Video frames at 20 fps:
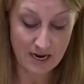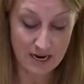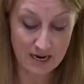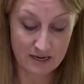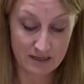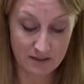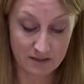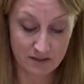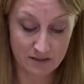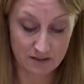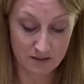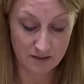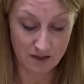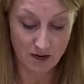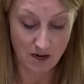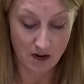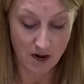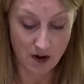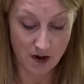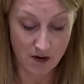and
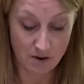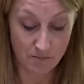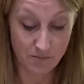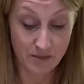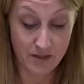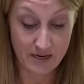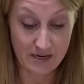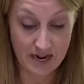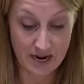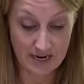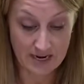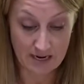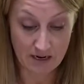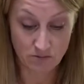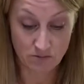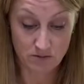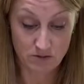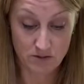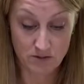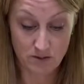the
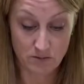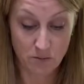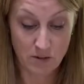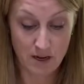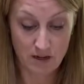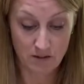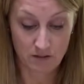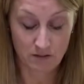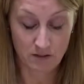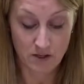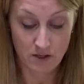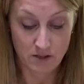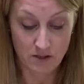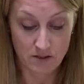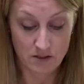layout as well.